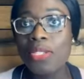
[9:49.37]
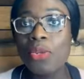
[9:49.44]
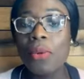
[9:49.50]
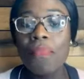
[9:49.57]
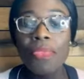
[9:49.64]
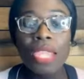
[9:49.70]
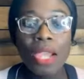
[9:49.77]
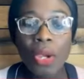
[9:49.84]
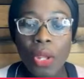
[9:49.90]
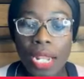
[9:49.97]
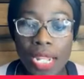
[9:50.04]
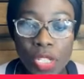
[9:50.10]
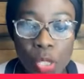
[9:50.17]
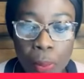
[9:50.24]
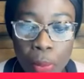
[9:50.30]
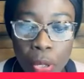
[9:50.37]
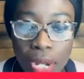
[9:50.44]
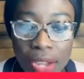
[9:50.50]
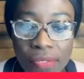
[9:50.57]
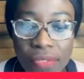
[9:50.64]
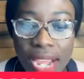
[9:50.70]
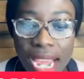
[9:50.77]
So collect your
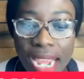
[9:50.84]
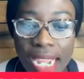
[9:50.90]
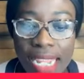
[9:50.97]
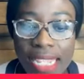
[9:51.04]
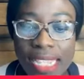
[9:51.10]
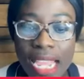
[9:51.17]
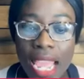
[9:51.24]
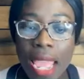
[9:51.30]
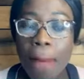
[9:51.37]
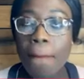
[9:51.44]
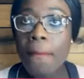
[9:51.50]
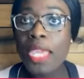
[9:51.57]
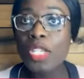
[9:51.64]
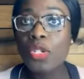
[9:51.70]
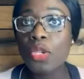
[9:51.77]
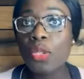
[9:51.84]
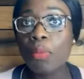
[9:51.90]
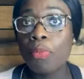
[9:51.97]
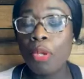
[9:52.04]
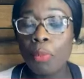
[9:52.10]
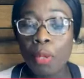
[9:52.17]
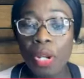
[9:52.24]
bona fides, make sure that
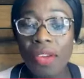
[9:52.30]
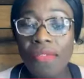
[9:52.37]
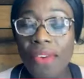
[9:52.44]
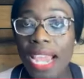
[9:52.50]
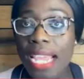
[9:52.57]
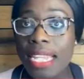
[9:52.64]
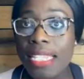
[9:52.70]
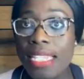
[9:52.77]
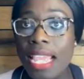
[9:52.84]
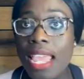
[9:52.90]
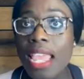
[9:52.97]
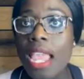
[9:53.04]
your bona fides